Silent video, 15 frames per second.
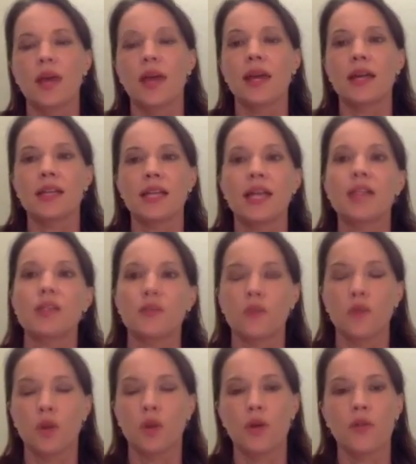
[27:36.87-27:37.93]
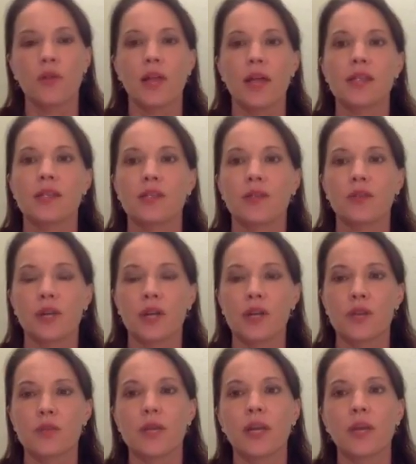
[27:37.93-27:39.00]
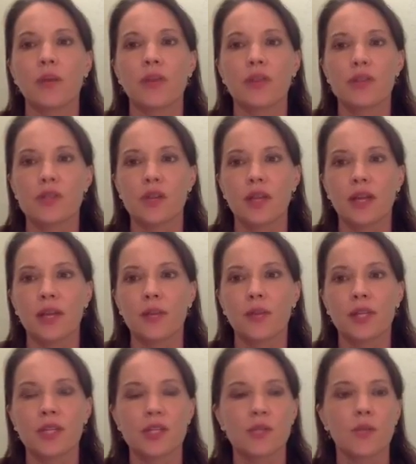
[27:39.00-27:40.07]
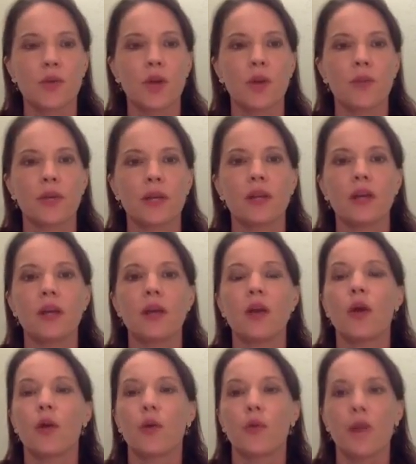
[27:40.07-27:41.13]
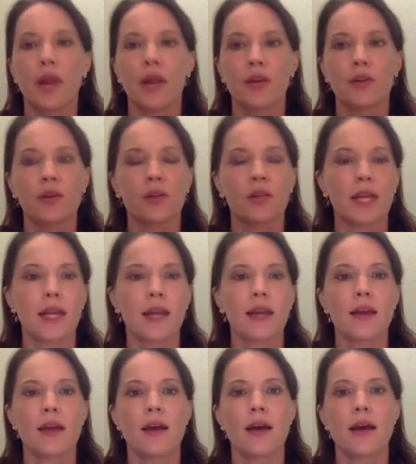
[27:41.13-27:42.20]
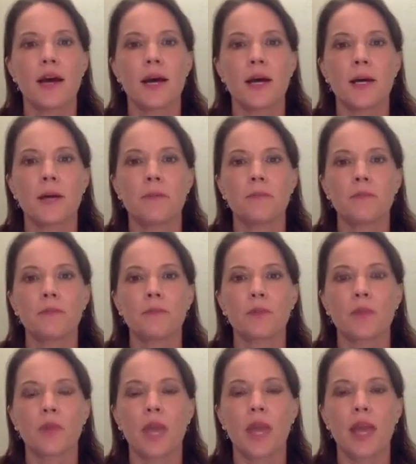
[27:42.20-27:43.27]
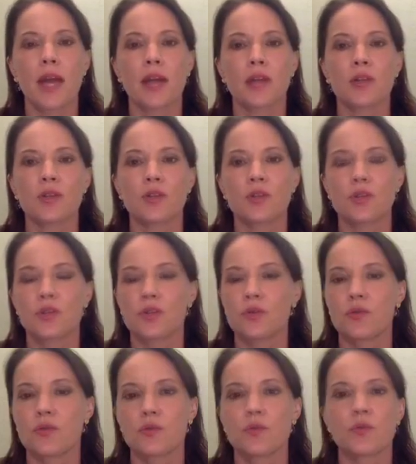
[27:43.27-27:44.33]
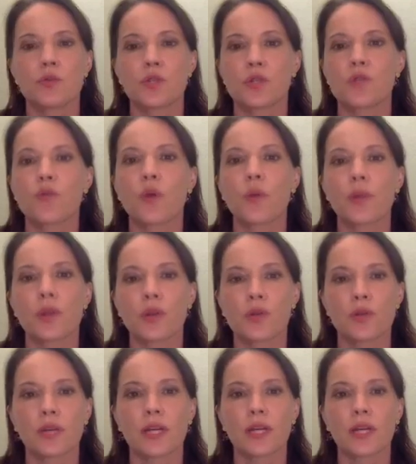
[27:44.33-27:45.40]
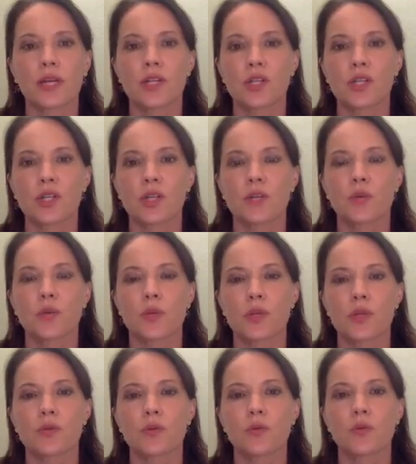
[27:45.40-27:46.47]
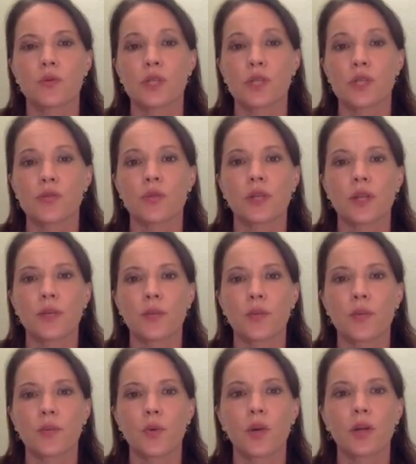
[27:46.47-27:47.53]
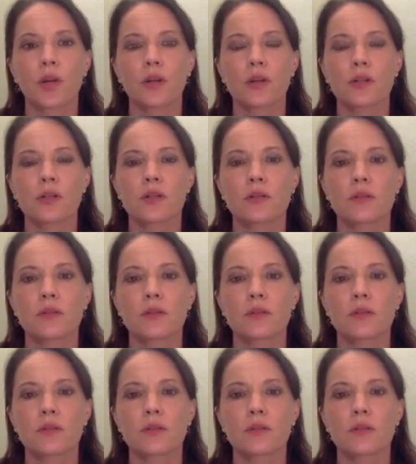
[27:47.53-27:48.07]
intensive work over the last several years, meeting with the Salt Lake Police Department regularly and just forming those relationships with us, which is really important.